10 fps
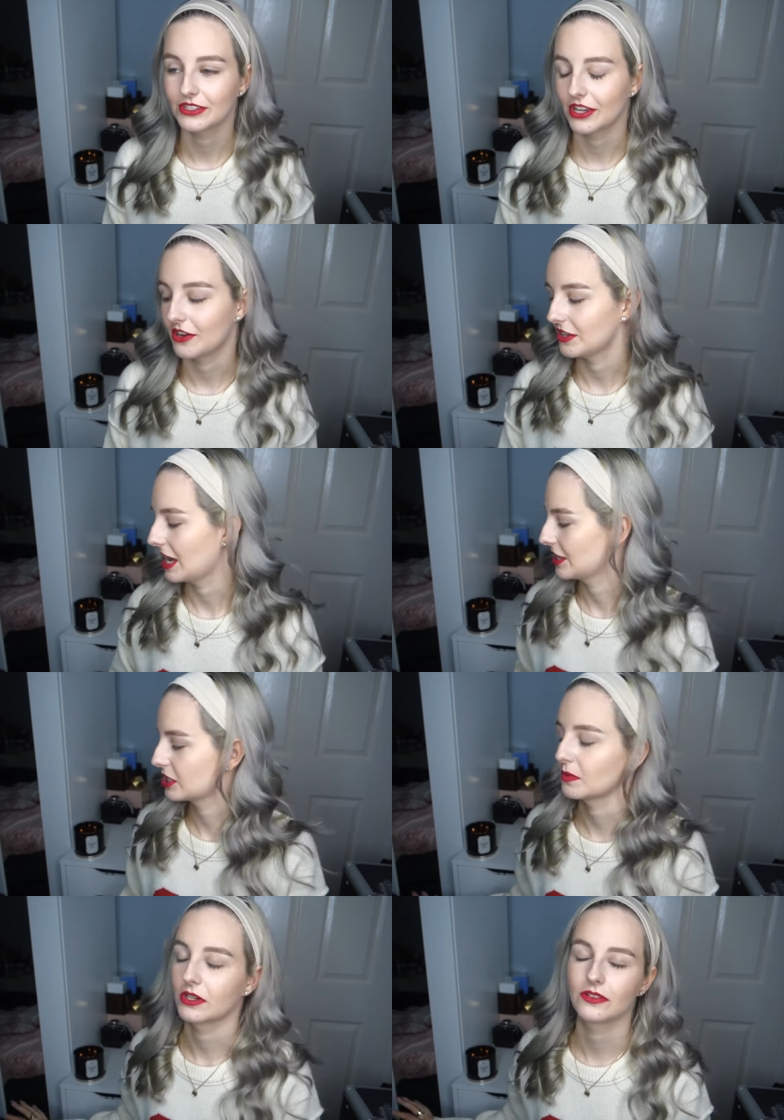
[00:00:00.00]
So yeah,
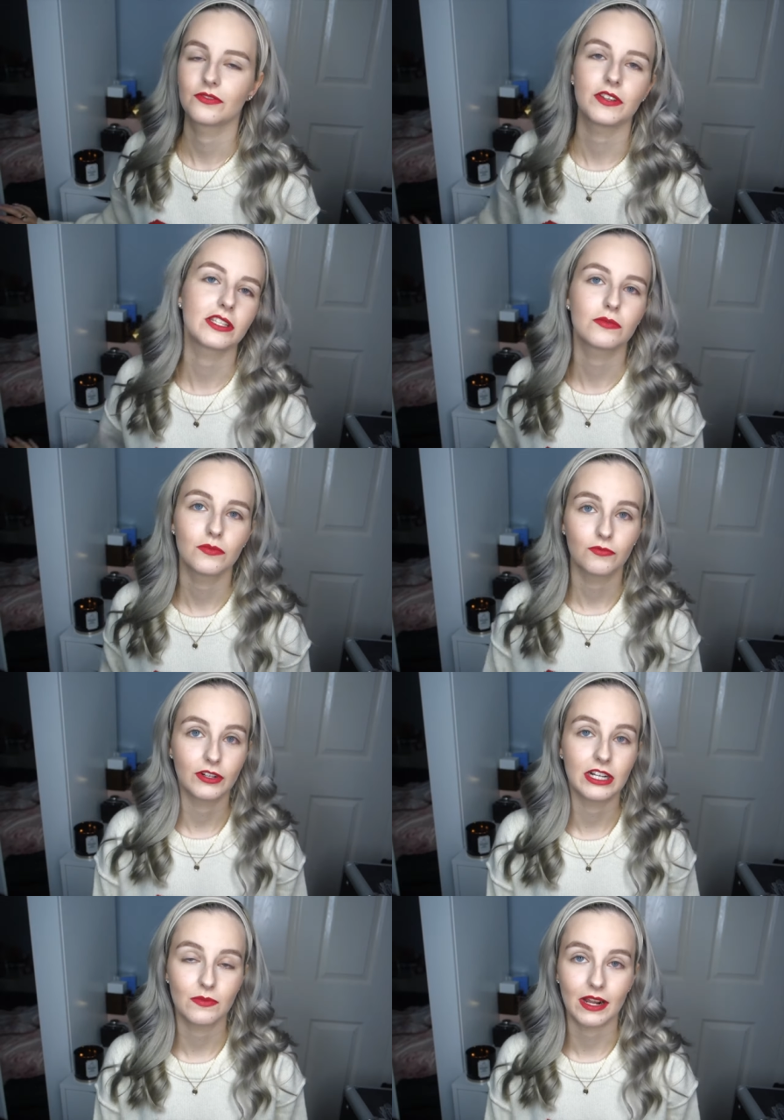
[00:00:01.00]
this one fits
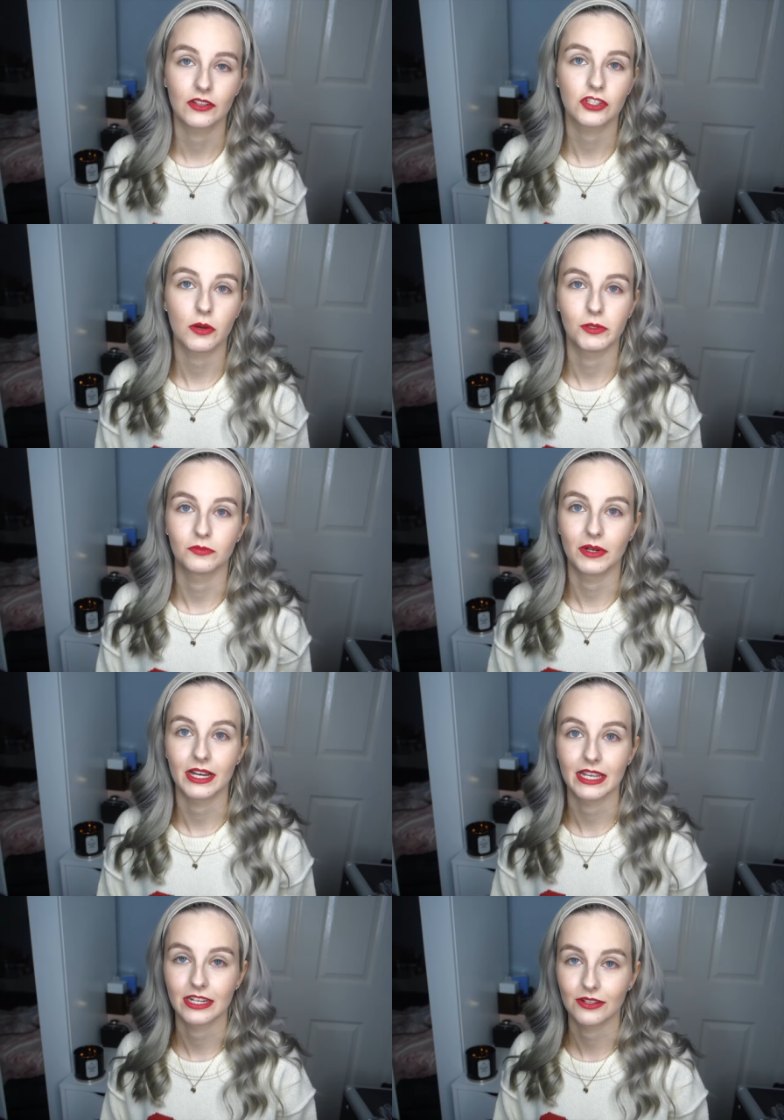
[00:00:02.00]
really well on top of
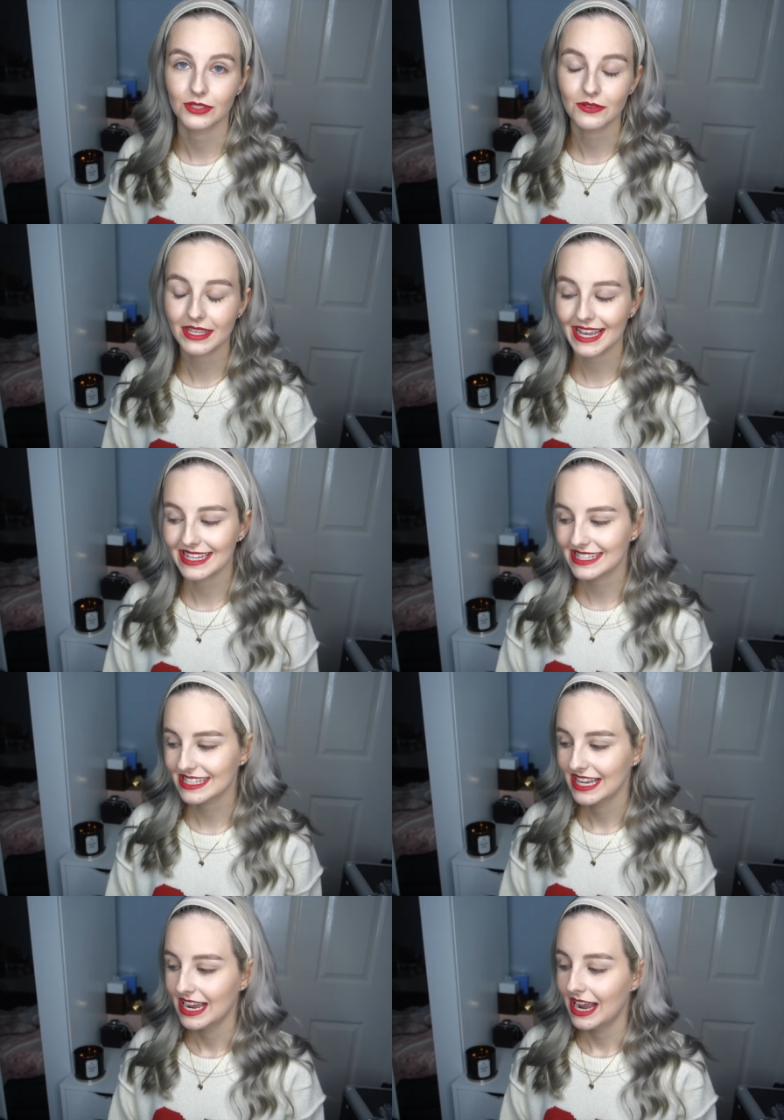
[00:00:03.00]
my new
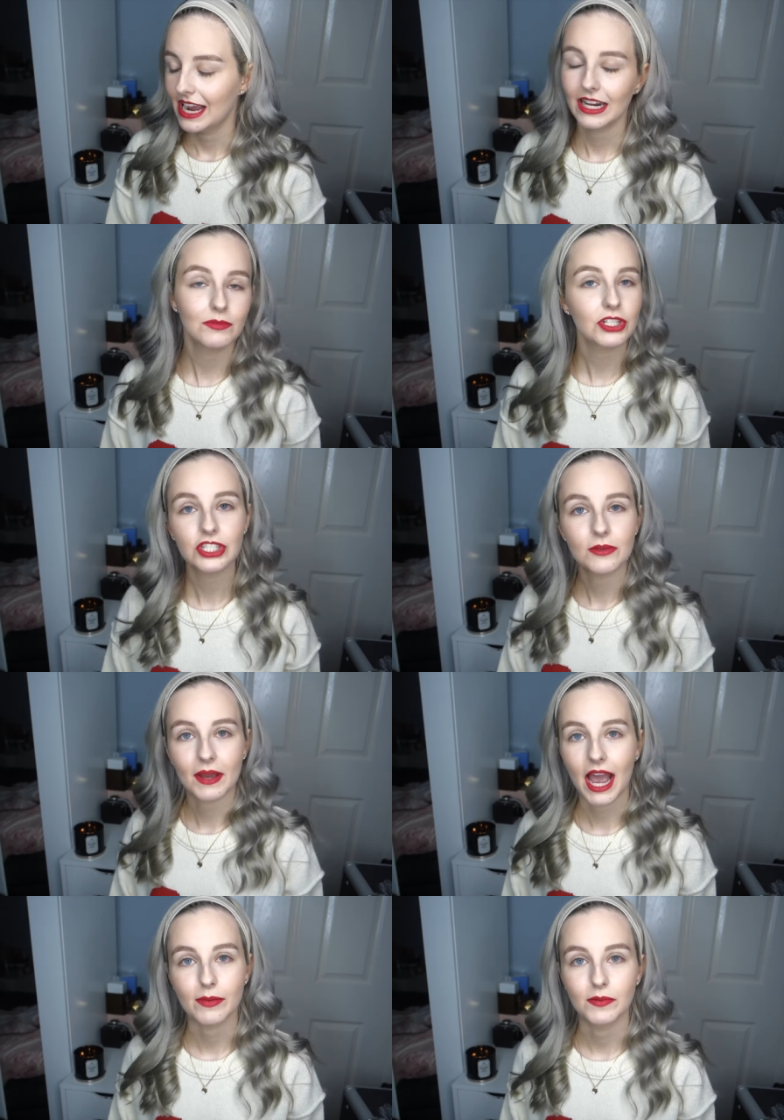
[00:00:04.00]
suitcase. And I'm just super
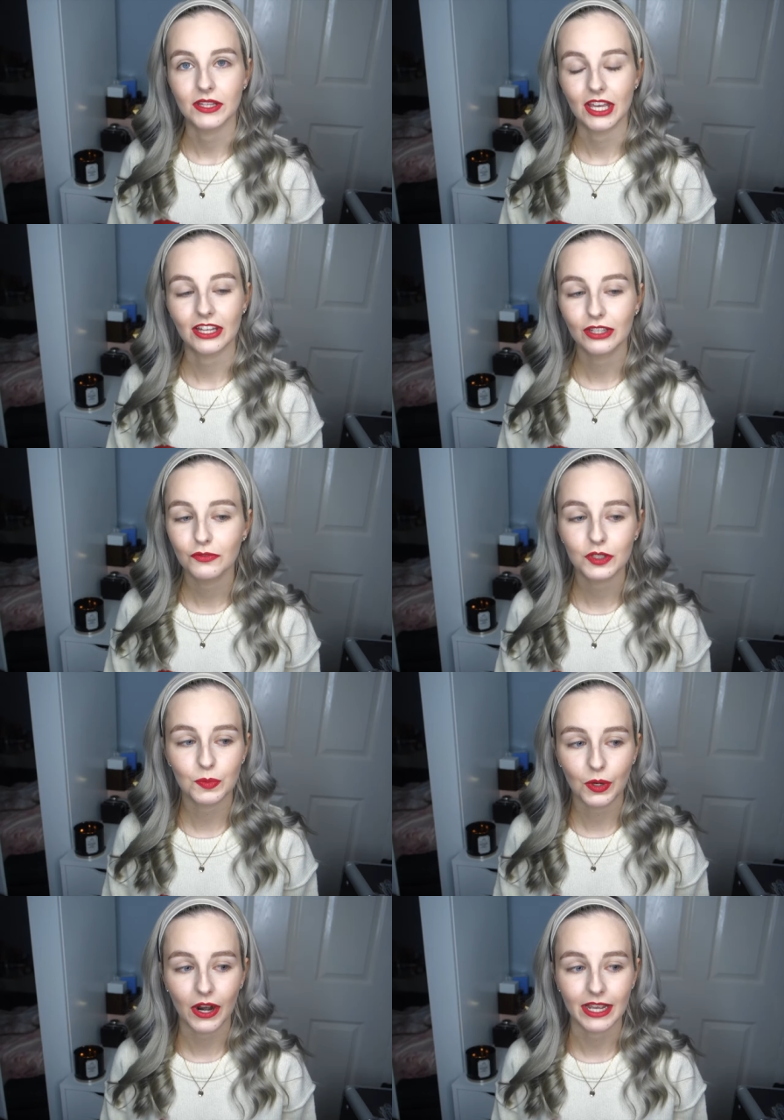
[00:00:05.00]
happy with it. I think for the
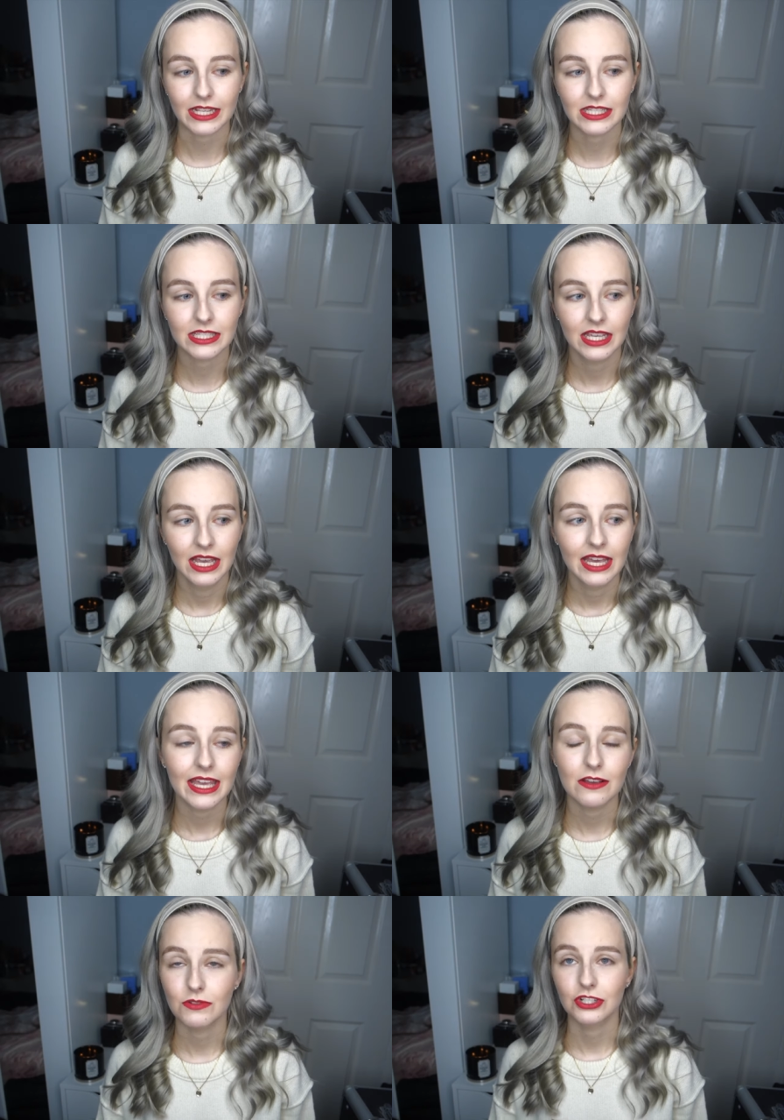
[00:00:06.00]
price,
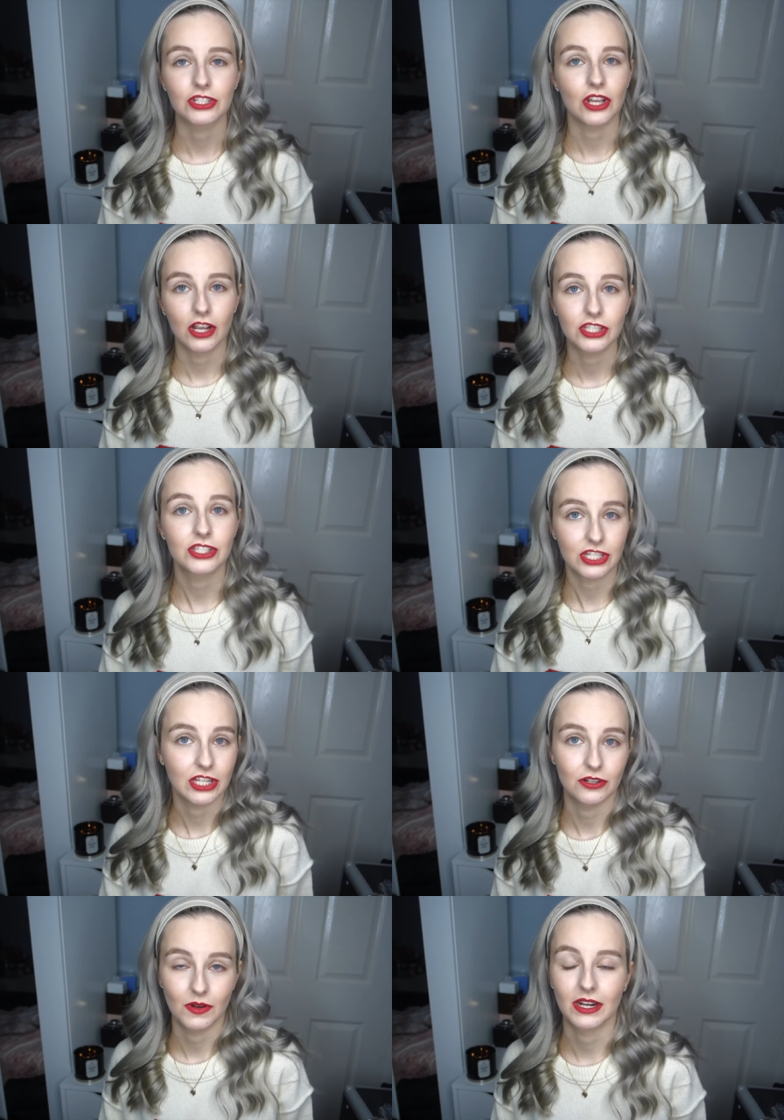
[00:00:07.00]
it was just a
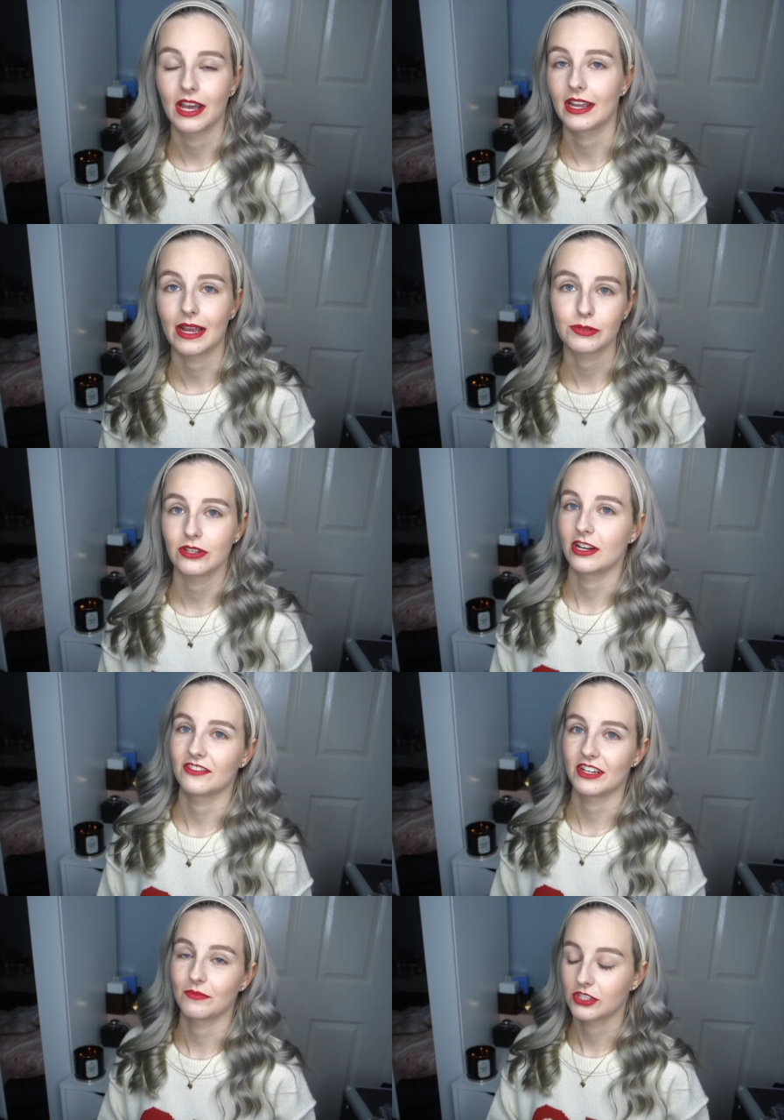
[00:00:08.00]
steal and I absolutely
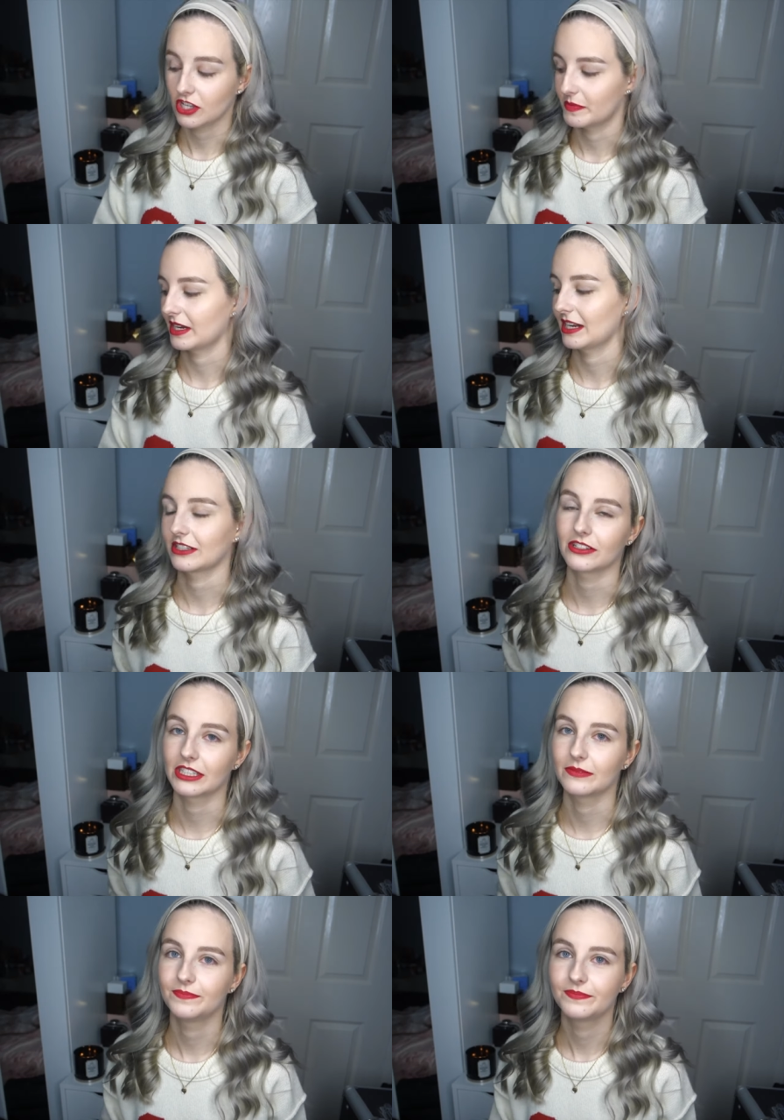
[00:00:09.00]
love it. I'm super glad I got
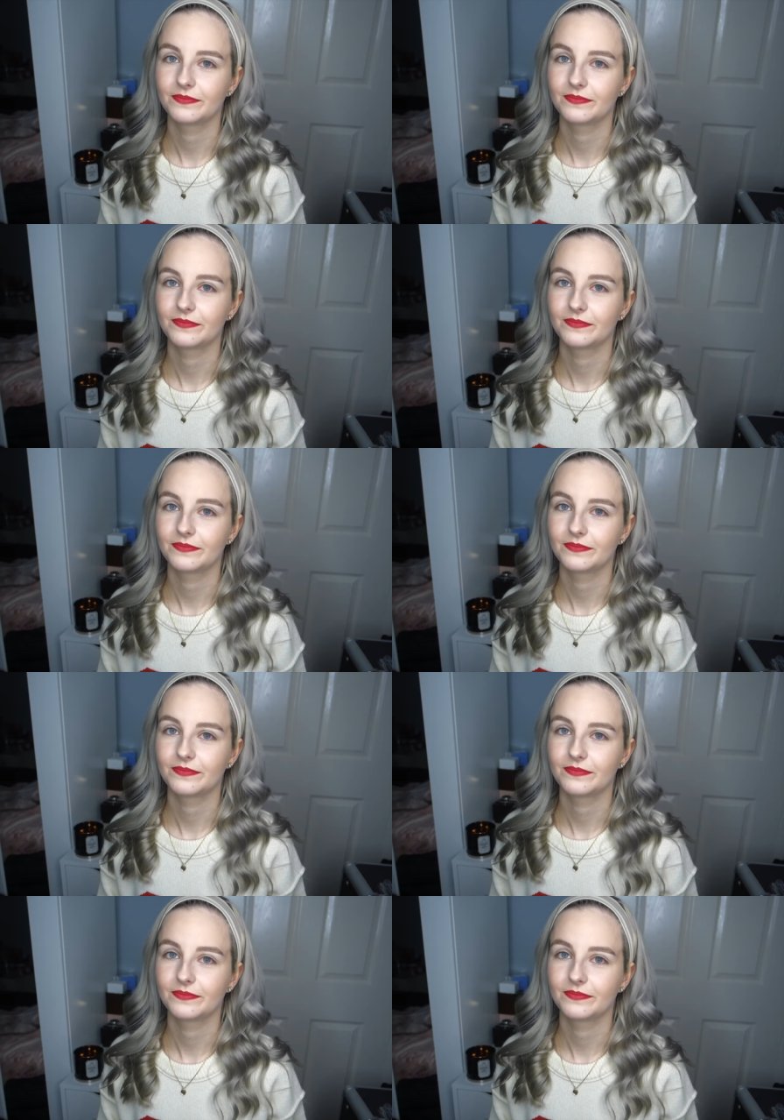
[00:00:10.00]
it.